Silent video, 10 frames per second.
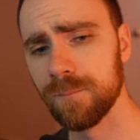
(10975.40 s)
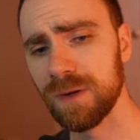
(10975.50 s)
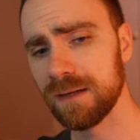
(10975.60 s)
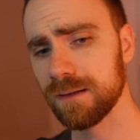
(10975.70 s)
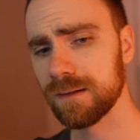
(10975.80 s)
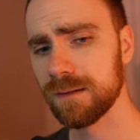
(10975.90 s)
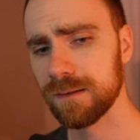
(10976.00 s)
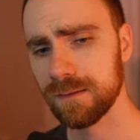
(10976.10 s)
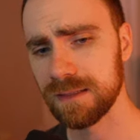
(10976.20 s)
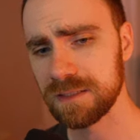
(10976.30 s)
But
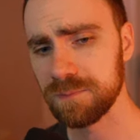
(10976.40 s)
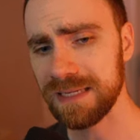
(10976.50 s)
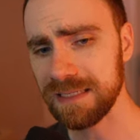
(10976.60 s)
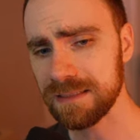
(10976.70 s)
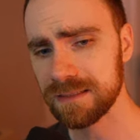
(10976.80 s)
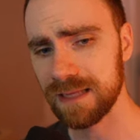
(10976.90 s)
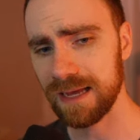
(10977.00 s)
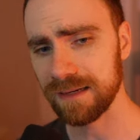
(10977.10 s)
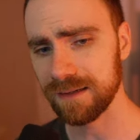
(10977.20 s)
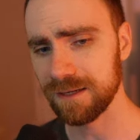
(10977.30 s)
this means
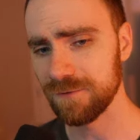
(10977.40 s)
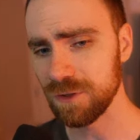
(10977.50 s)
that if